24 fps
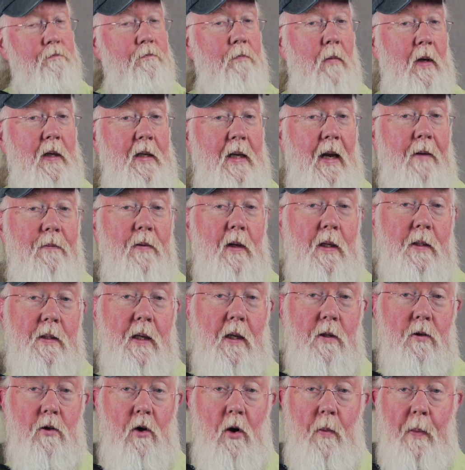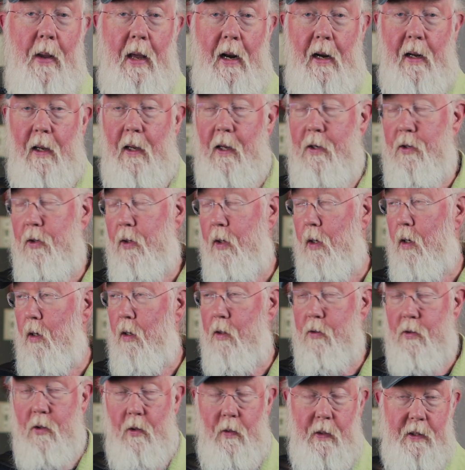It definitely sounds chromatic, and you can
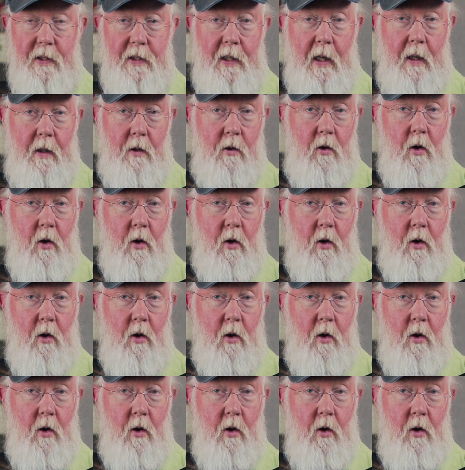also ascend